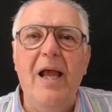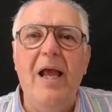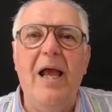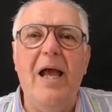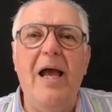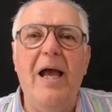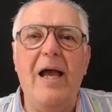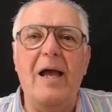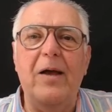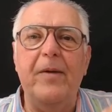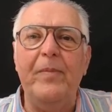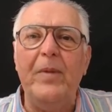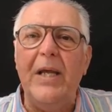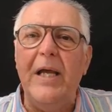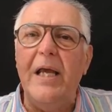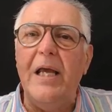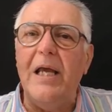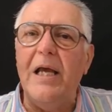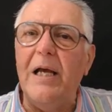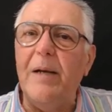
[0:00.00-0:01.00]
Uh,
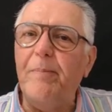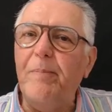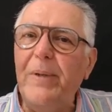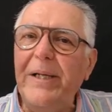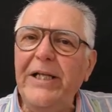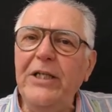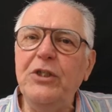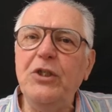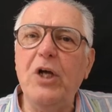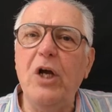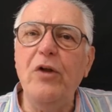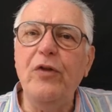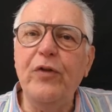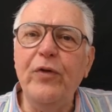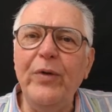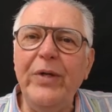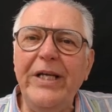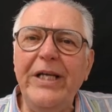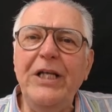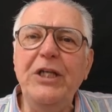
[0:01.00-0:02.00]
please go
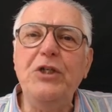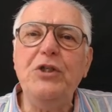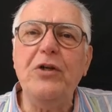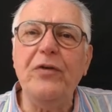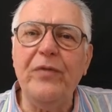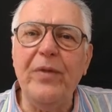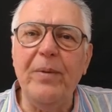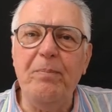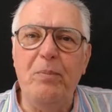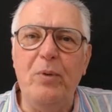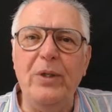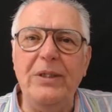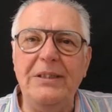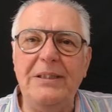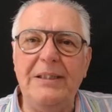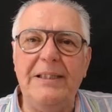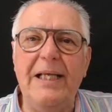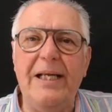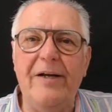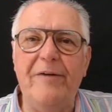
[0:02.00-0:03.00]
through each of the
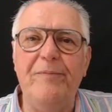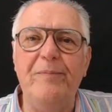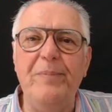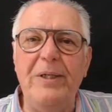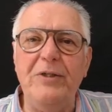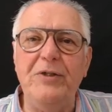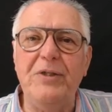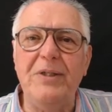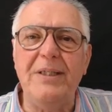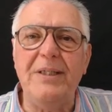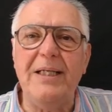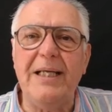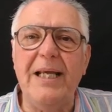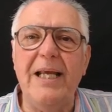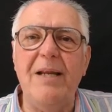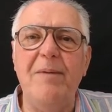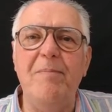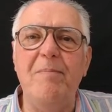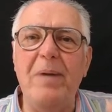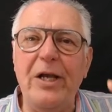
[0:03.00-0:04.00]
points that I've mentioned
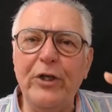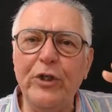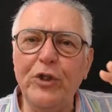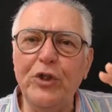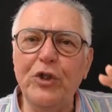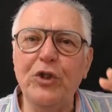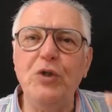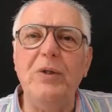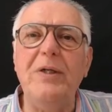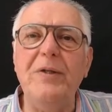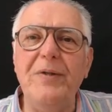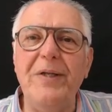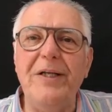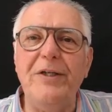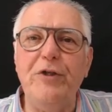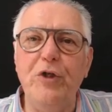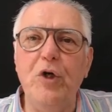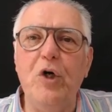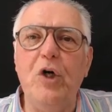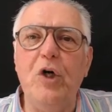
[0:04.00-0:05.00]
again. Make sure
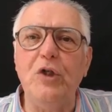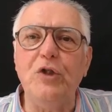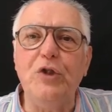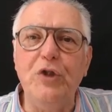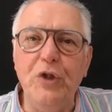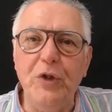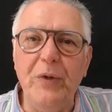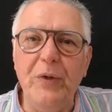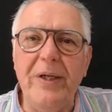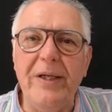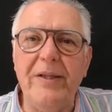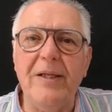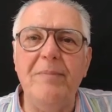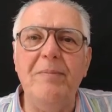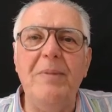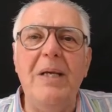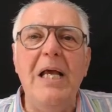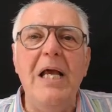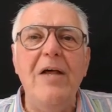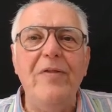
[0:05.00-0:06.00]
that you are doing
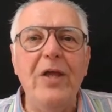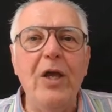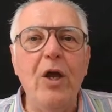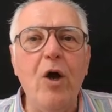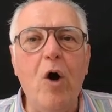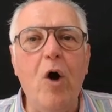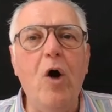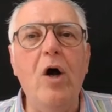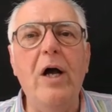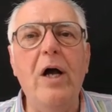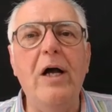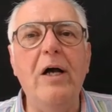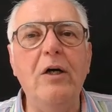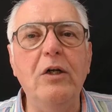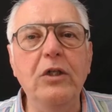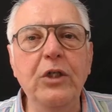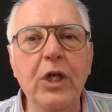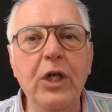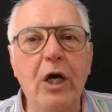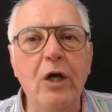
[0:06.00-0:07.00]
them. There are
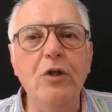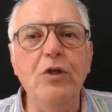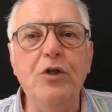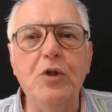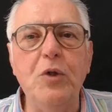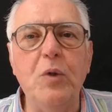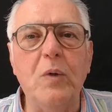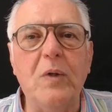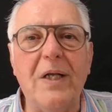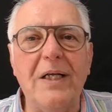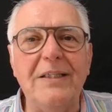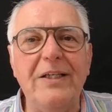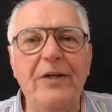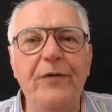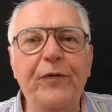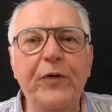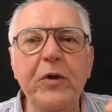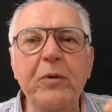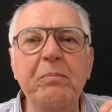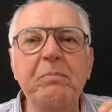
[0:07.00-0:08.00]
no shortcuts.
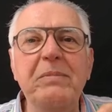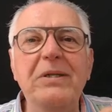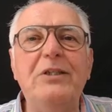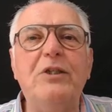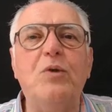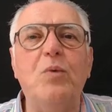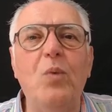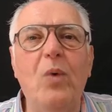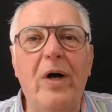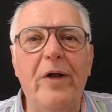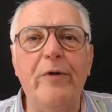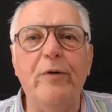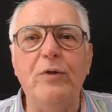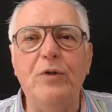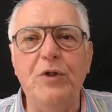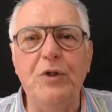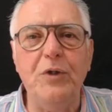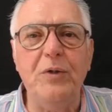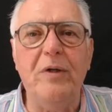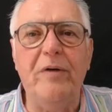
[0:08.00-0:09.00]
If you miss one or
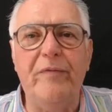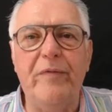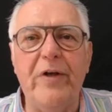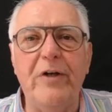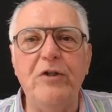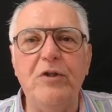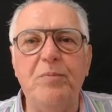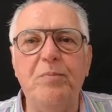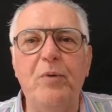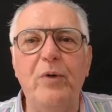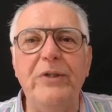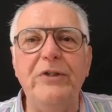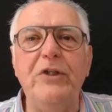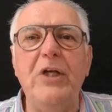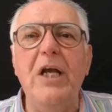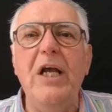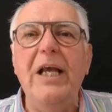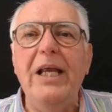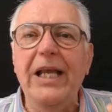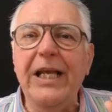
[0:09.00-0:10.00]
two of those points,
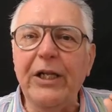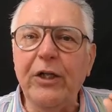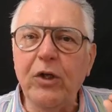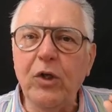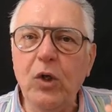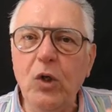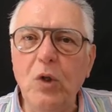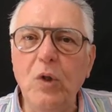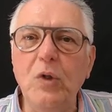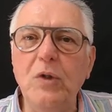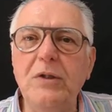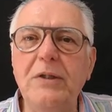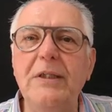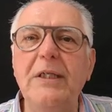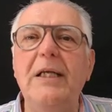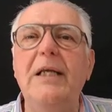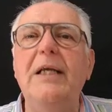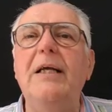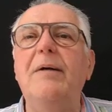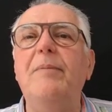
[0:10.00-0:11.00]
it could
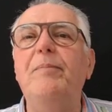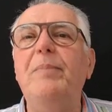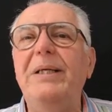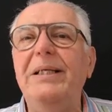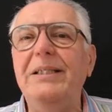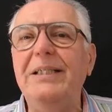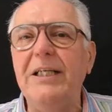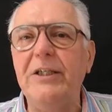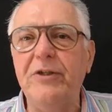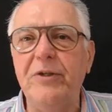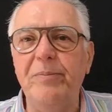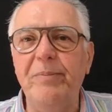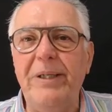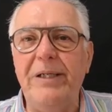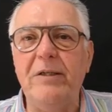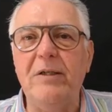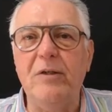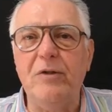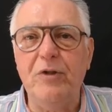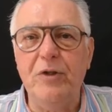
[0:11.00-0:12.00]
be
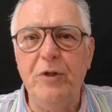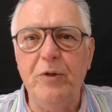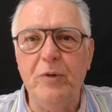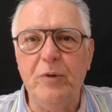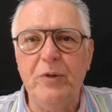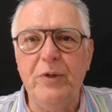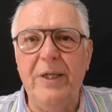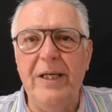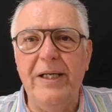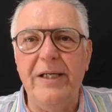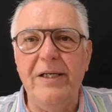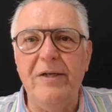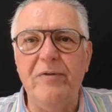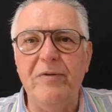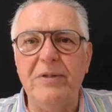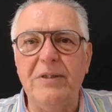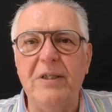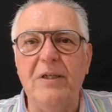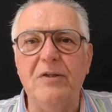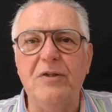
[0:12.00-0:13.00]
detrimental to your trading
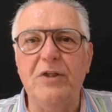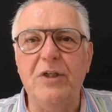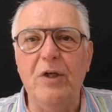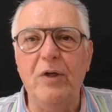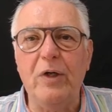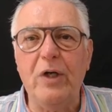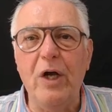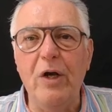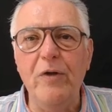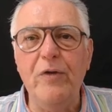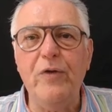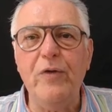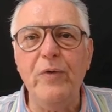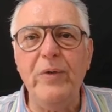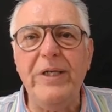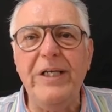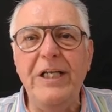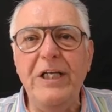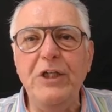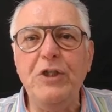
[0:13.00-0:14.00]
results. So go
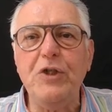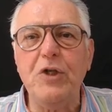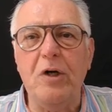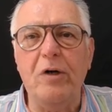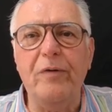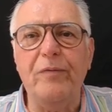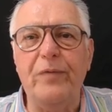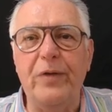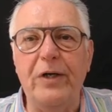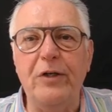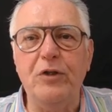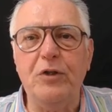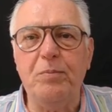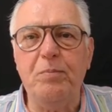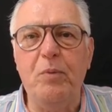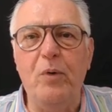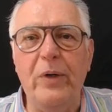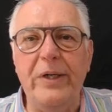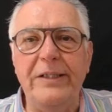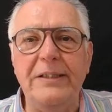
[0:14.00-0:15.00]
through each of those
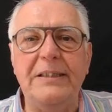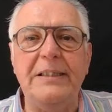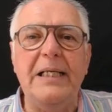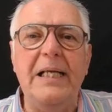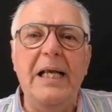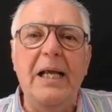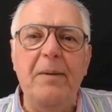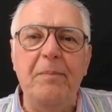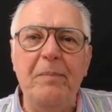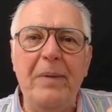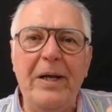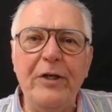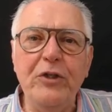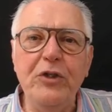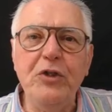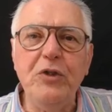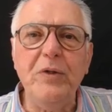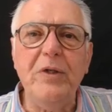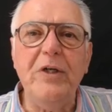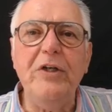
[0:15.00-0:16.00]
points, make
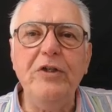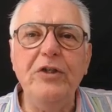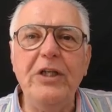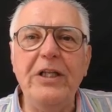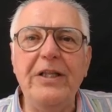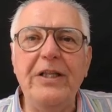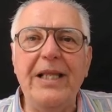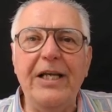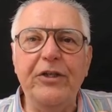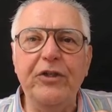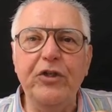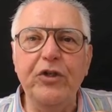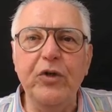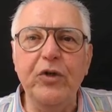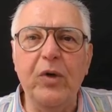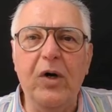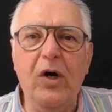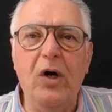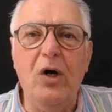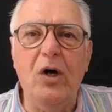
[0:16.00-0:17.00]
sure that
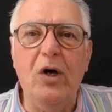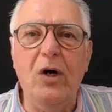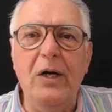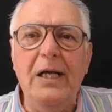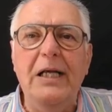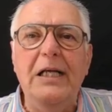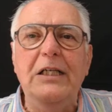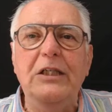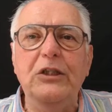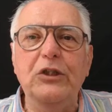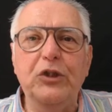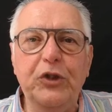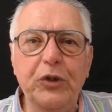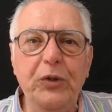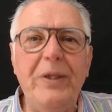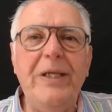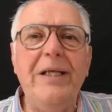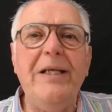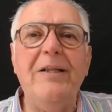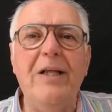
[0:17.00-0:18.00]
you are
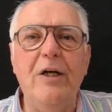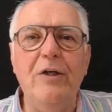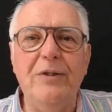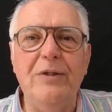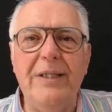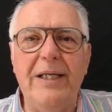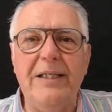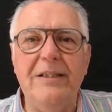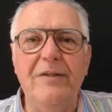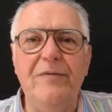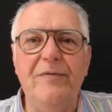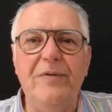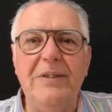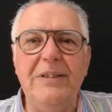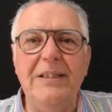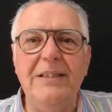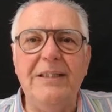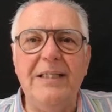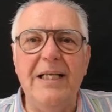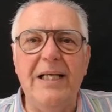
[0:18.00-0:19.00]
doing those
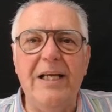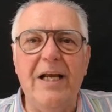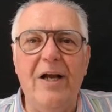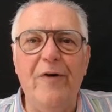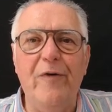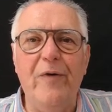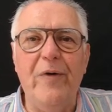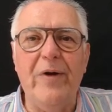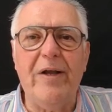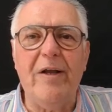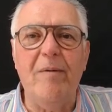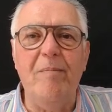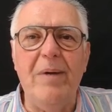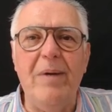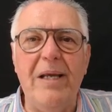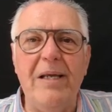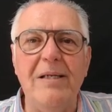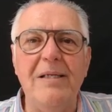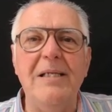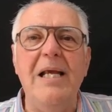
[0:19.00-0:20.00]
activities that I
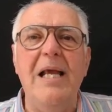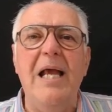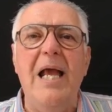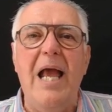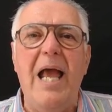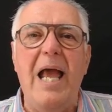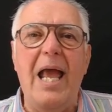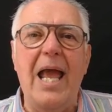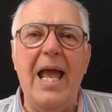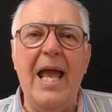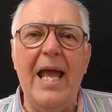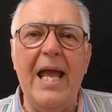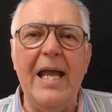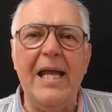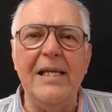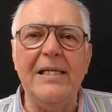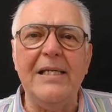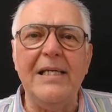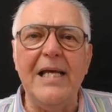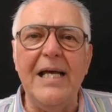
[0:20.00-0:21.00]
recommend,
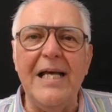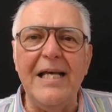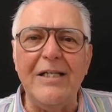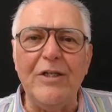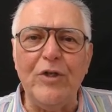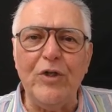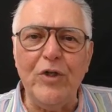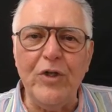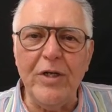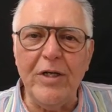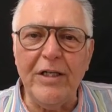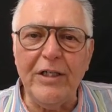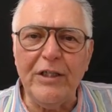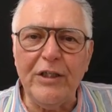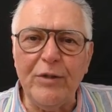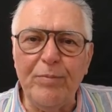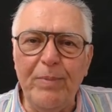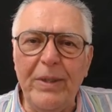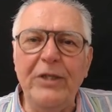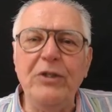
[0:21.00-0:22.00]
and uh,
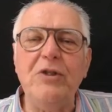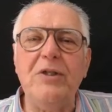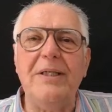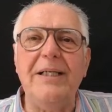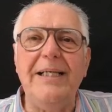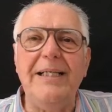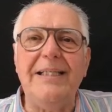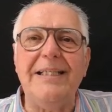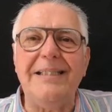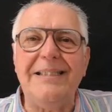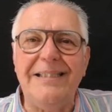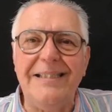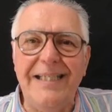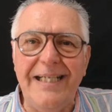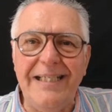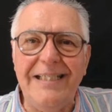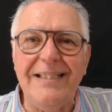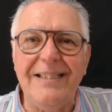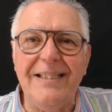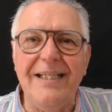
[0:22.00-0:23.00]
especially the
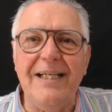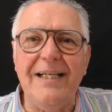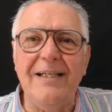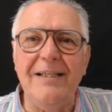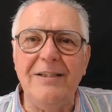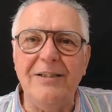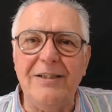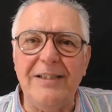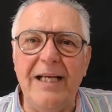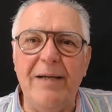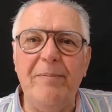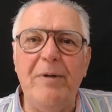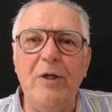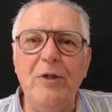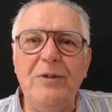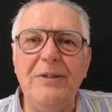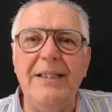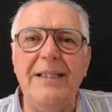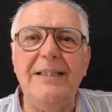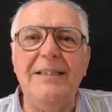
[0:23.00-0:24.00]
testing, demo
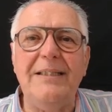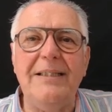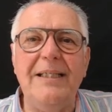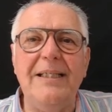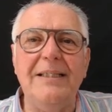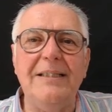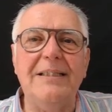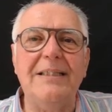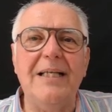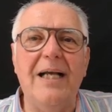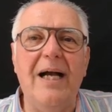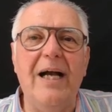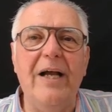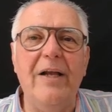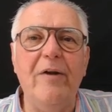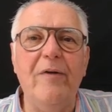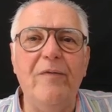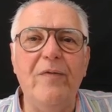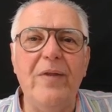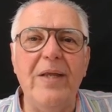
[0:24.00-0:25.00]
testing
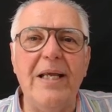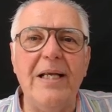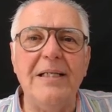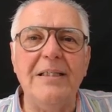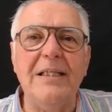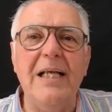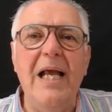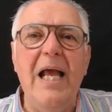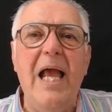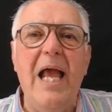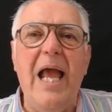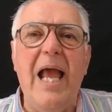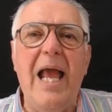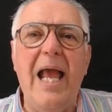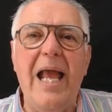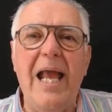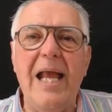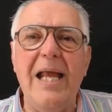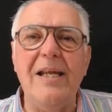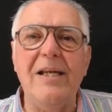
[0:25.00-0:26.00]
side of things.
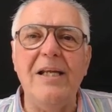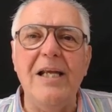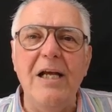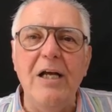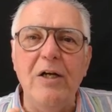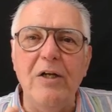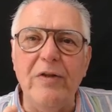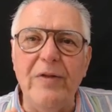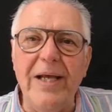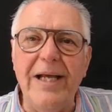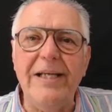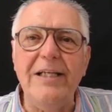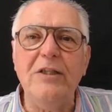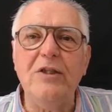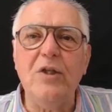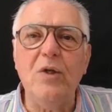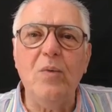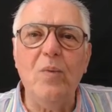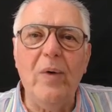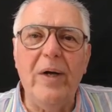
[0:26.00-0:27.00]
And that is
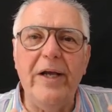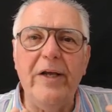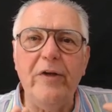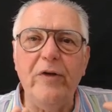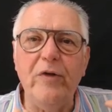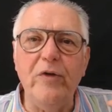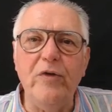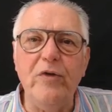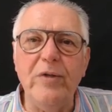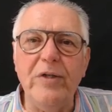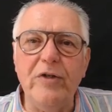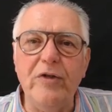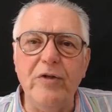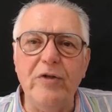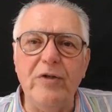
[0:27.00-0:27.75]
the way you do it. You